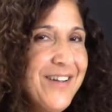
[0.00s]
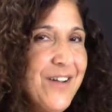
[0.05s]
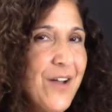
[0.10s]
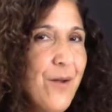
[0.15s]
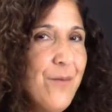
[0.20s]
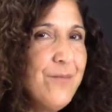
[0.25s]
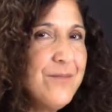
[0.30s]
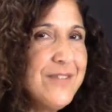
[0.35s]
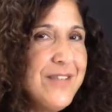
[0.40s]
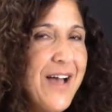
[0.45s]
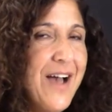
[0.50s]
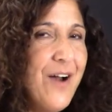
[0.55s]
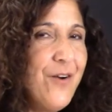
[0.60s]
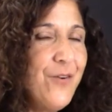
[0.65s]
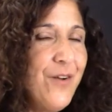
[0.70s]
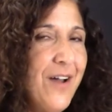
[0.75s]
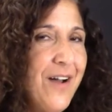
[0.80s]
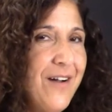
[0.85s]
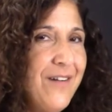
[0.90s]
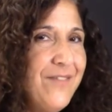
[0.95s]
comes
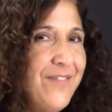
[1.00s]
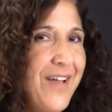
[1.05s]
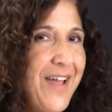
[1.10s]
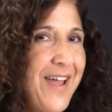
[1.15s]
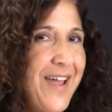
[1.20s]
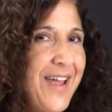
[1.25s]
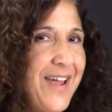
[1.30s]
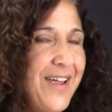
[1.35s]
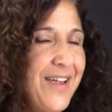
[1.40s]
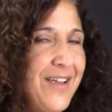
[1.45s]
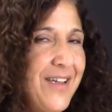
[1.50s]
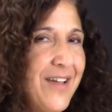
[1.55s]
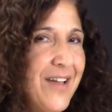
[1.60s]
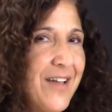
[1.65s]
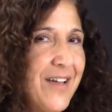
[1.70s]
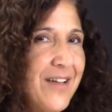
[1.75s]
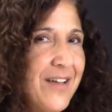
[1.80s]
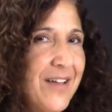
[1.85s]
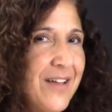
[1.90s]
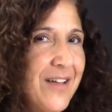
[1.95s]
out of a,
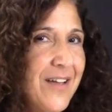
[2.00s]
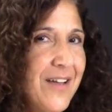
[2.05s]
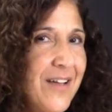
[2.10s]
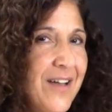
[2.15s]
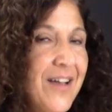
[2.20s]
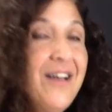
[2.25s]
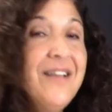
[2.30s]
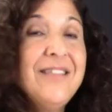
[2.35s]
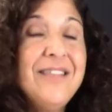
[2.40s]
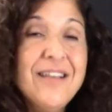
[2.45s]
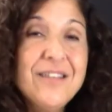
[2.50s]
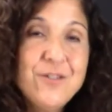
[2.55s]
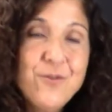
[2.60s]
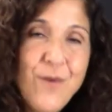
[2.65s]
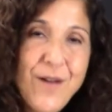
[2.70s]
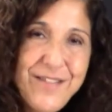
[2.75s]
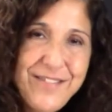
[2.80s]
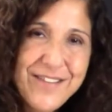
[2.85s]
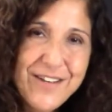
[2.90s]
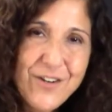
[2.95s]
that's
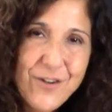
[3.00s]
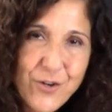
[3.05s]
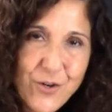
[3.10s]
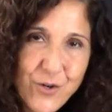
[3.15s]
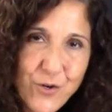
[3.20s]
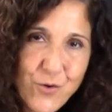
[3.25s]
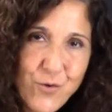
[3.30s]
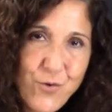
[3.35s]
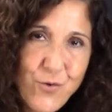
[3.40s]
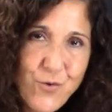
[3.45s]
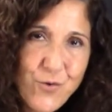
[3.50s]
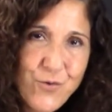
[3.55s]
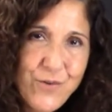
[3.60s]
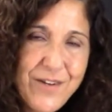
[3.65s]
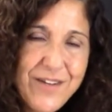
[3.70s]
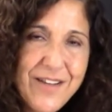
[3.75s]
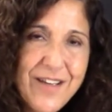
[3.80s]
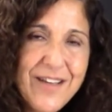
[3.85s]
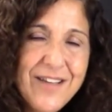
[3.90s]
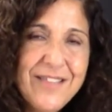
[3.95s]
right, the
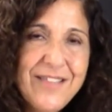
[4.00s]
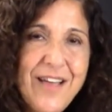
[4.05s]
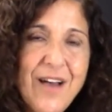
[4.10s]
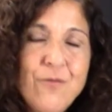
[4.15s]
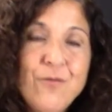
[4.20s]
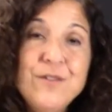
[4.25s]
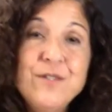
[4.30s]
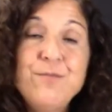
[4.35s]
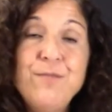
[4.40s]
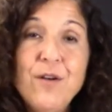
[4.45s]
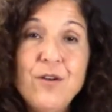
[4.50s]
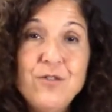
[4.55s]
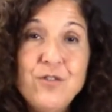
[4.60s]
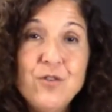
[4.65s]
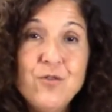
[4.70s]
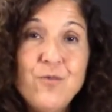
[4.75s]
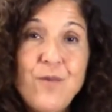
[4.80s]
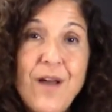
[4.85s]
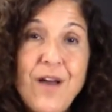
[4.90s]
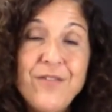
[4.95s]
cocoon that was built
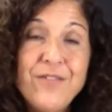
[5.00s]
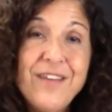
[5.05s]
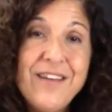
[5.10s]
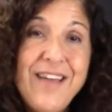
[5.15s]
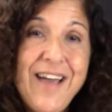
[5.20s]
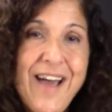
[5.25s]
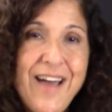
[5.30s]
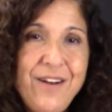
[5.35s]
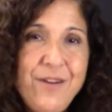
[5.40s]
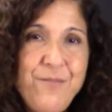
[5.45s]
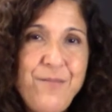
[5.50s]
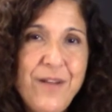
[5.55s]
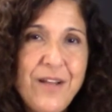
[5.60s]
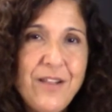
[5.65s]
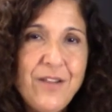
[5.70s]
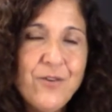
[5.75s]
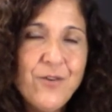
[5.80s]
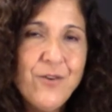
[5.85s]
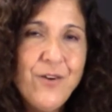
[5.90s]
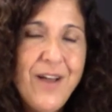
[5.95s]
around the
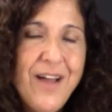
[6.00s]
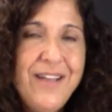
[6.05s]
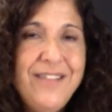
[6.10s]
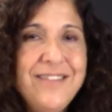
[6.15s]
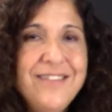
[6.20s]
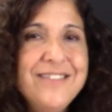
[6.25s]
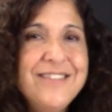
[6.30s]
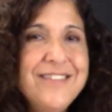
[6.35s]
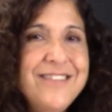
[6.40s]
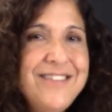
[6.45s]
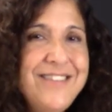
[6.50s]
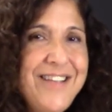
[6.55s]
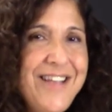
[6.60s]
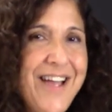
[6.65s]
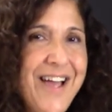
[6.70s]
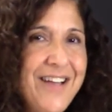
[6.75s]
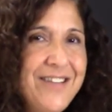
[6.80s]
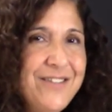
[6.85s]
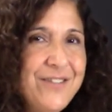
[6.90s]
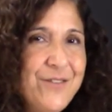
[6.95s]
caterpillar. And this is the
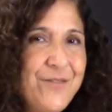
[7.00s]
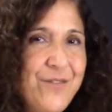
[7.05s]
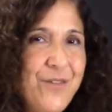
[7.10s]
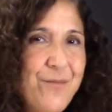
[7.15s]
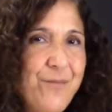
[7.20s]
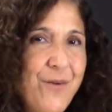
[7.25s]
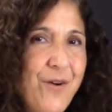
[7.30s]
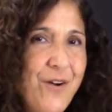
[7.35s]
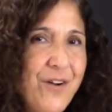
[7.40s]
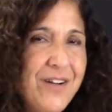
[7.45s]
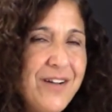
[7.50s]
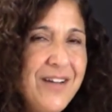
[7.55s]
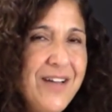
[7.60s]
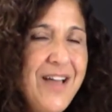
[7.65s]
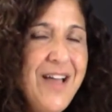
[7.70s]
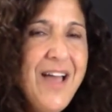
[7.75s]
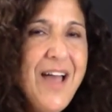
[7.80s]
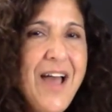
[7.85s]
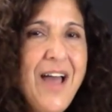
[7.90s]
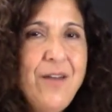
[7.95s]
end of the book.
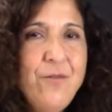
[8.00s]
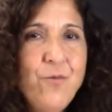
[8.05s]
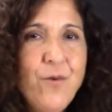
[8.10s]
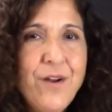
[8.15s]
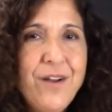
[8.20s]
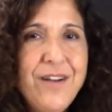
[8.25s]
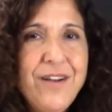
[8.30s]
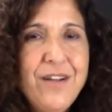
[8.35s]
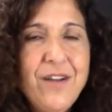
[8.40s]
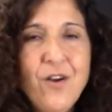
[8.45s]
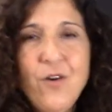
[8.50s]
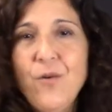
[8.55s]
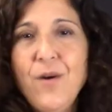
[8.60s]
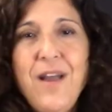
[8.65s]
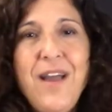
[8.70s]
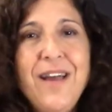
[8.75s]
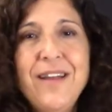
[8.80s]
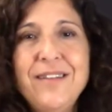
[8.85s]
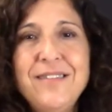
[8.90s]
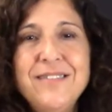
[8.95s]
And we're going to go
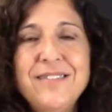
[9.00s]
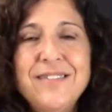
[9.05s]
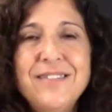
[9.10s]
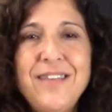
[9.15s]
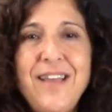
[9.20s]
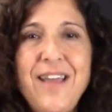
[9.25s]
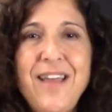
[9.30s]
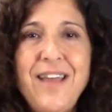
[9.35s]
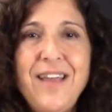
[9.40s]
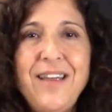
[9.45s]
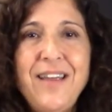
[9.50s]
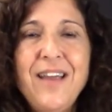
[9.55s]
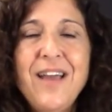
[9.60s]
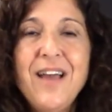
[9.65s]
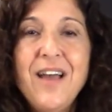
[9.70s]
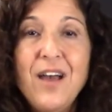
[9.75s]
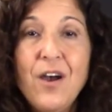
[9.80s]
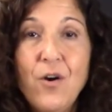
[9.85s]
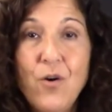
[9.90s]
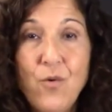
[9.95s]
ahead and say,
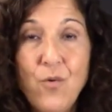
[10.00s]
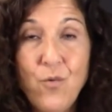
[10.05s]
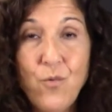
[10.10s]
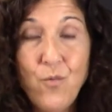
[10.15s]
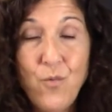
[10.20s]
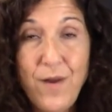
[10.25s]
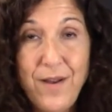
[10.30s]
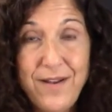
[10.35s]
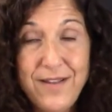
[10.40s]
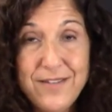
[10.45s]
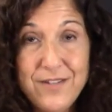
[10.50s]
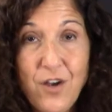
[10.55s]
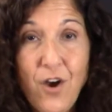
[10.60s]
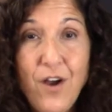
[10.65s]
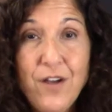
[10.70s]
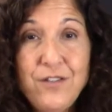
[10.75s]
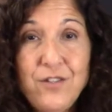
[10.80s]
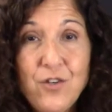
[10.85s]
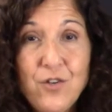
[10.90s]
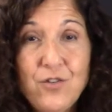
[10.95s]
when it's
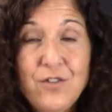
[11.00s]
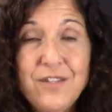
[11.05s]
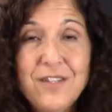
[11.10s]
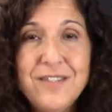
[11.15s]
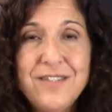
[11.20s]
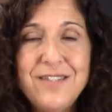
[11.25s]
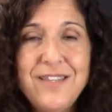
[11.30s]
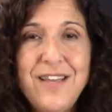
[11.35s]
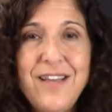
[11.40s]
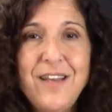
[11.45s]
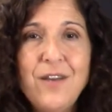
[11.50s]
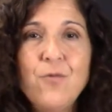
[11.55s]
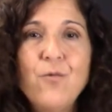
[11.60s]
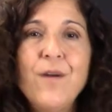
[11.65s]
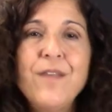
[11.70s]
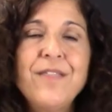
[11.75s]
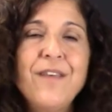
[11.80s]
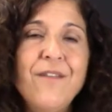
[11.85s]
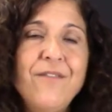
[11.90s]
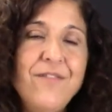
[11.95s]
our turn to sing
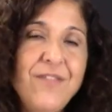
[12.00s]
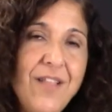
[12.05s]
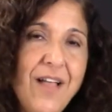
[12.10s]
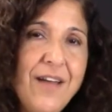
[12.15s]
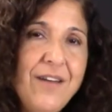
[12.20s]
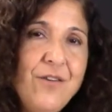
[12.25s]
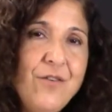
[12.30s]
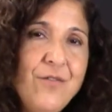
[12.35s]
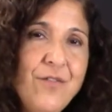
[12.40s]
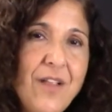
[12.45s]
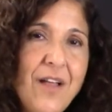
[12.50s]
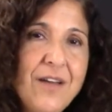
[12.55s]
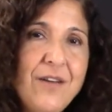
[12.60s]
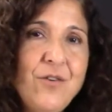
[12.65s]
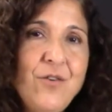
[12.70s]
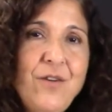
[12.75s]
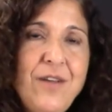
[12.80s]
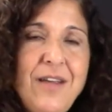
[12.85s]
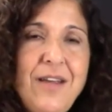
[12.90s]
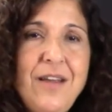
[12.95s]
with a flutter,
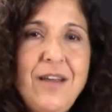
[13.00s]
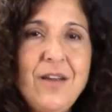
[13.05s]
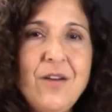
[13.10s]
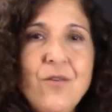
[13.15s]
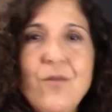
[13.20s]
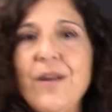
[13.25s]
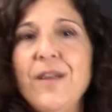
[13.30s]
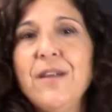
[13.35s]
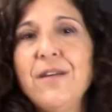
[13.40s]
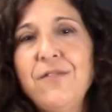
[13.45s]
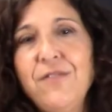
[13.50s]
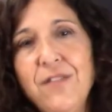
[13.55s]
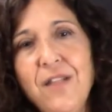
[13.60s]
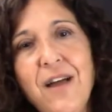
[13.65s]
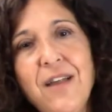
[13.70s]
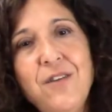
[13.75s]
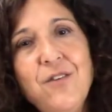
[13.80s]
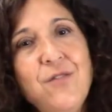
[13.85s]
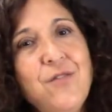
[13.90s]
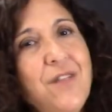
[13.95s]
flutter here and a
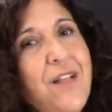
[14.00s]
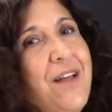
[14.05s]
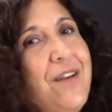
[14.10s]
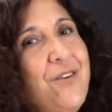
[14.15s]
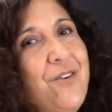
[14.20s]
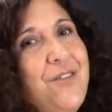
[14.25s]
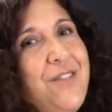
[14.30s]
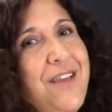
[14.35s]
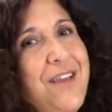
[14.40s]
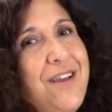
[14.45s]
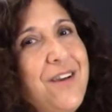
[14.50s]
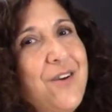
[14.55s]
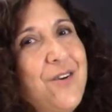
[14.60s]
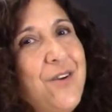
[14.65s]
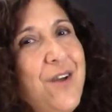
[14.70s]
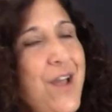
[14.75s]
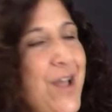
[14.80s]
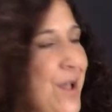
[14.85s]
flutter, flutter there,